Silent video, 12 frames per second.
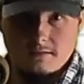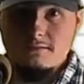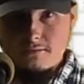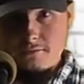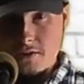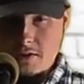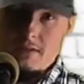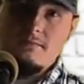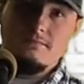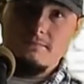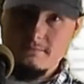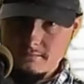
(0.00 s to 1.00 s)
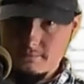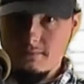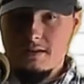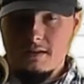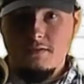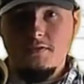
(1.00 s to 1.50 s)
funny
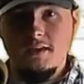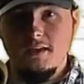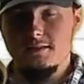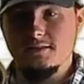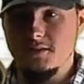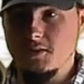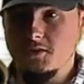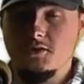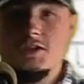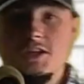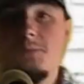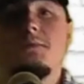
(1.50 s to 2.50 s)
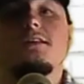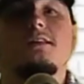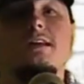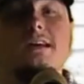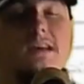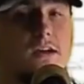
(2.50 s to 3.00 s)
things. So she's been
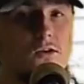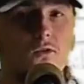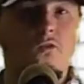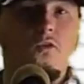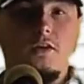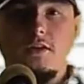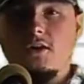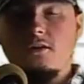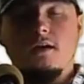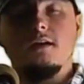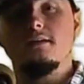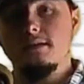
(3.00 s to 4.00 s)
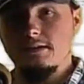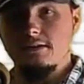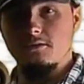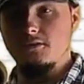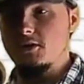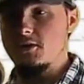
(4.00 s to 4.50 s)
really great,
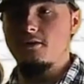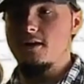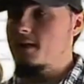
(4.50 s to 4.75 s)
really great.